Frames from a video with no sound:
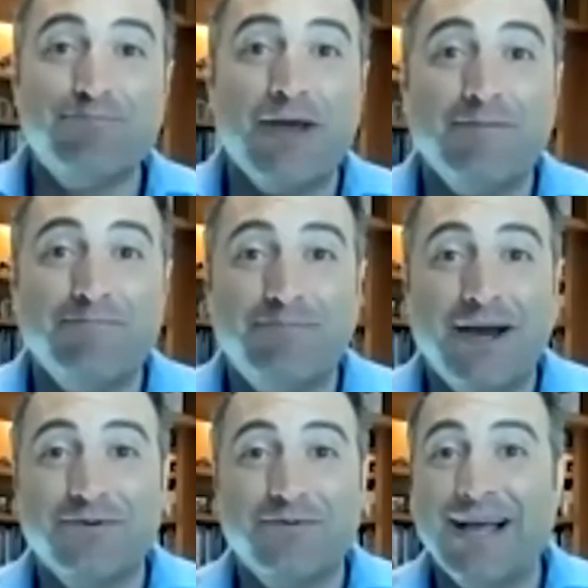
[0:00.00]
And by
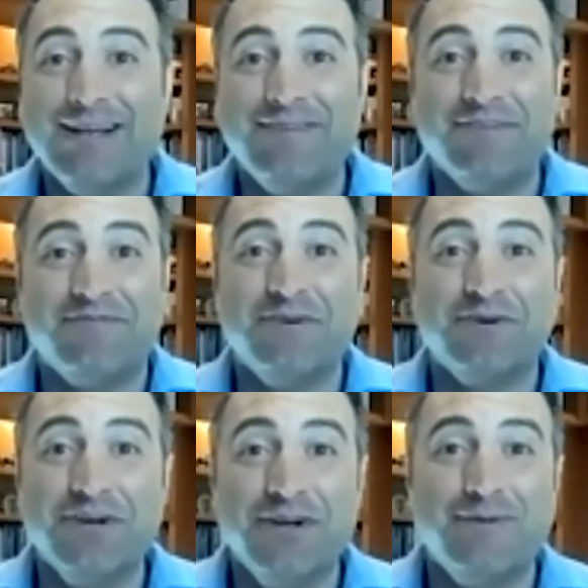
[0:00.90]
the way, I didn't even feel
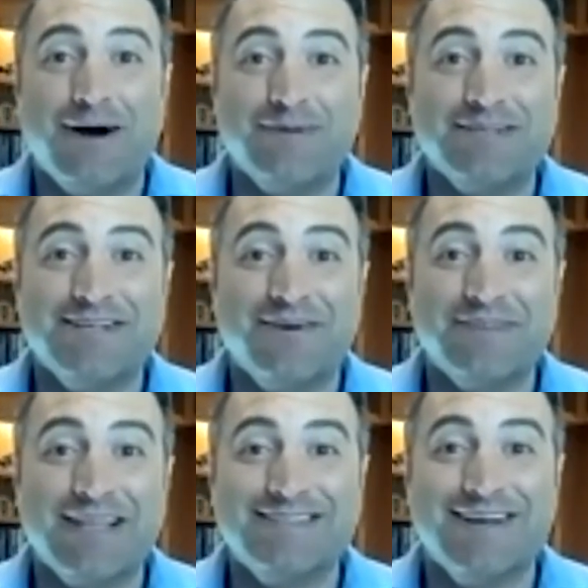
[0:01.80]
good about myself
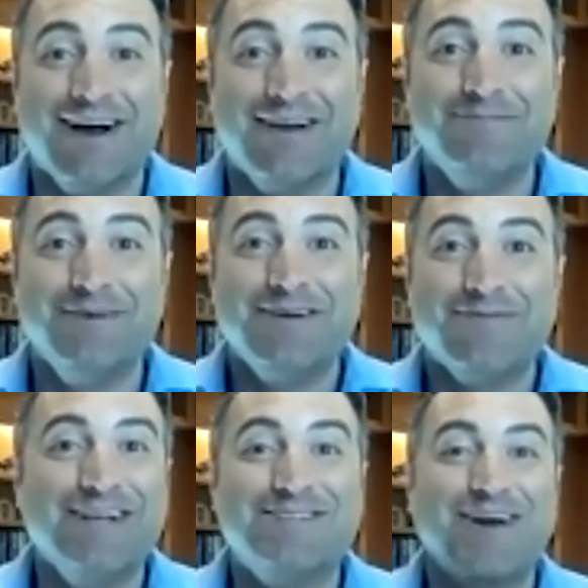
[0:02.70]
at that time,
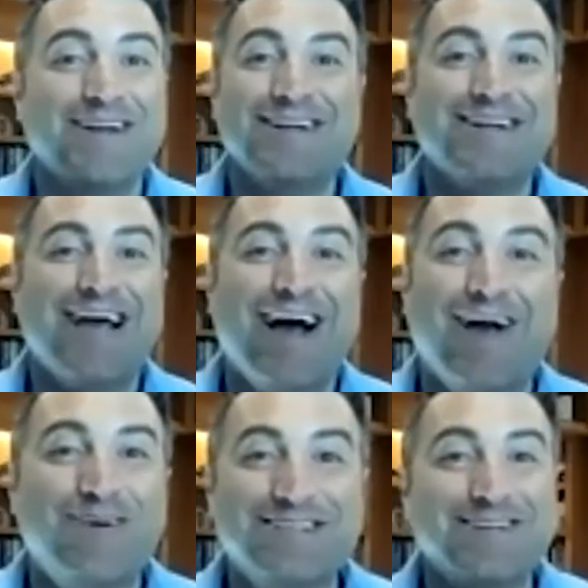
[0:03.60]
right? So I
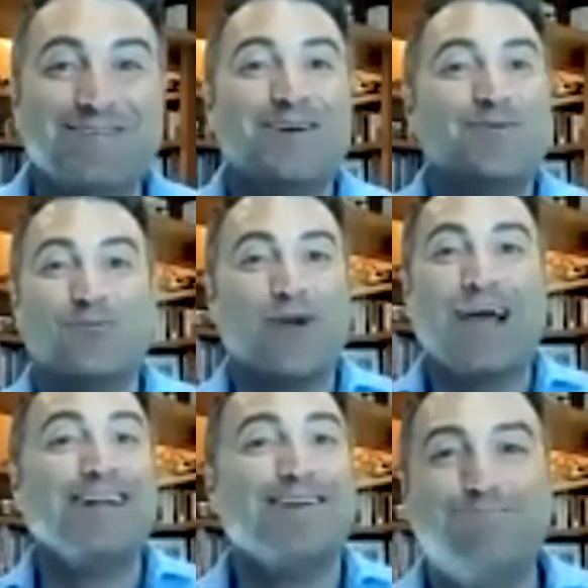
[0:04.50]
wasn't
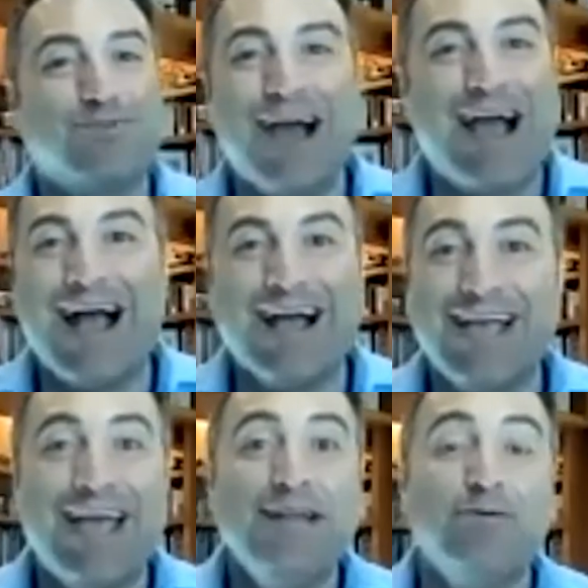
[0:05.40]
ready to brag
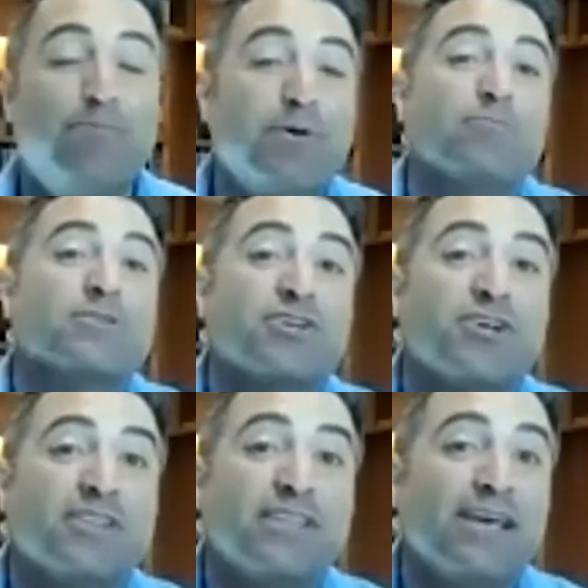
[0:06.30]
anyway, but it was a
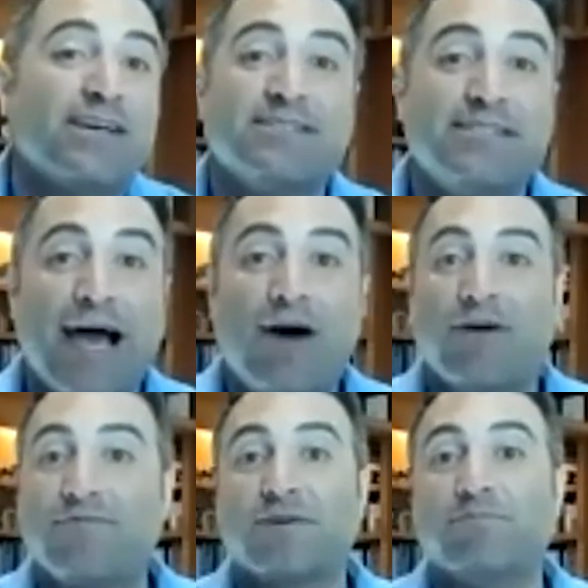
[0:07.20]
good thing, because now
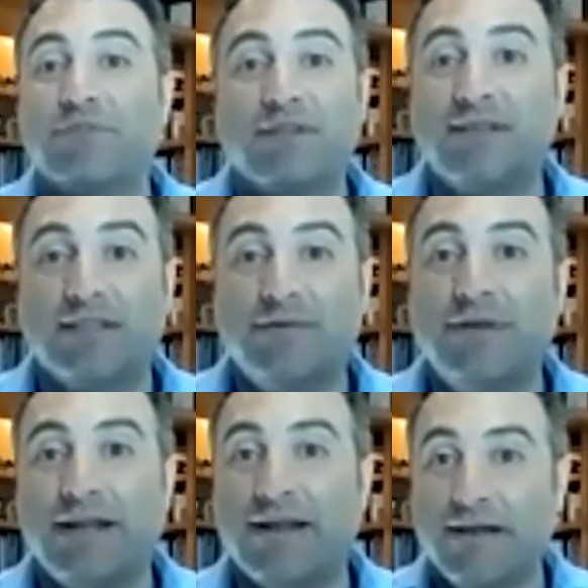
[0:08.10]
I've completely
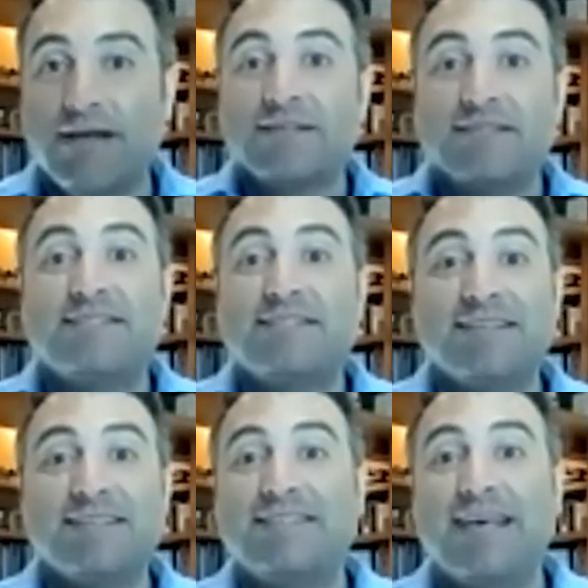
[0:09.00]
eliminated.
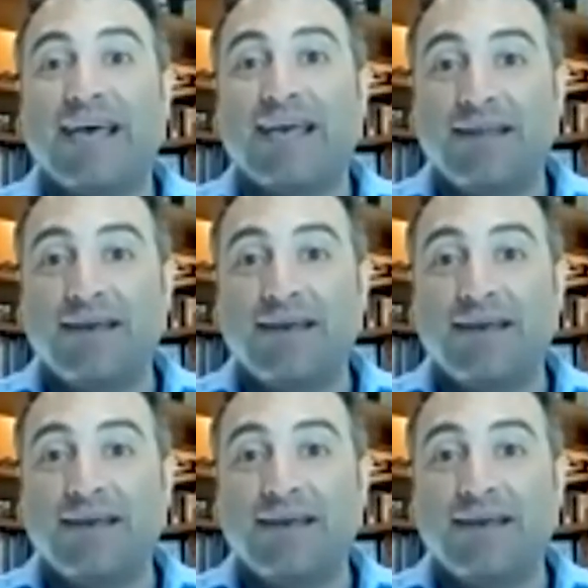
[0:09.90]
Since then,